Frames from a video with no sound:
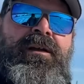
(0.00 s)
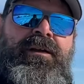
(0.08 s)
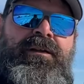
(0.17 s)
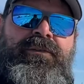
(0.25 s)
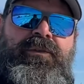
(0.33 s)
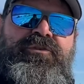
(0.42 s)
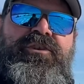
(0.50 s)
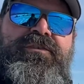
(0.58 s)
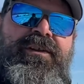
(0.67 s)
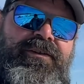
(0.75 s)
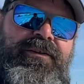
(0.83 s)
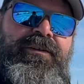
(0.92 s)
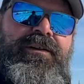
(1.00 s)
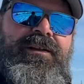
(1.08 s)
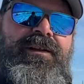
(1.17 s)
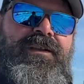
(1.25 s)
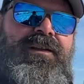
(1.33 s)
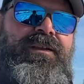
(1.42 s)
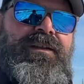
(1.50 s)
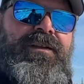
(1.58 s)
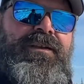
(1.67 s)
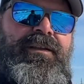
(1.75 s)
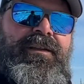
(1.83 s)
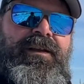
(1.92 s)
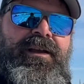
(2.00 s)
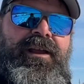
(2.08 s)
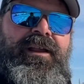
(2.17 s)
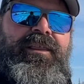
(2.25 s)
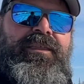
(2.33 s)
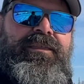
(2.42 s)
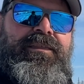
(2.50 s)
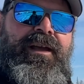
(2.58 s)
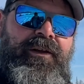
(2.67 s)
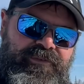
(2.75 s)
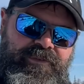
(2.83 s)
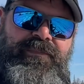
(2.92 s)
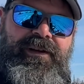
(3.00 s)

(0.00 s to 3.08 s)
So just under 1,000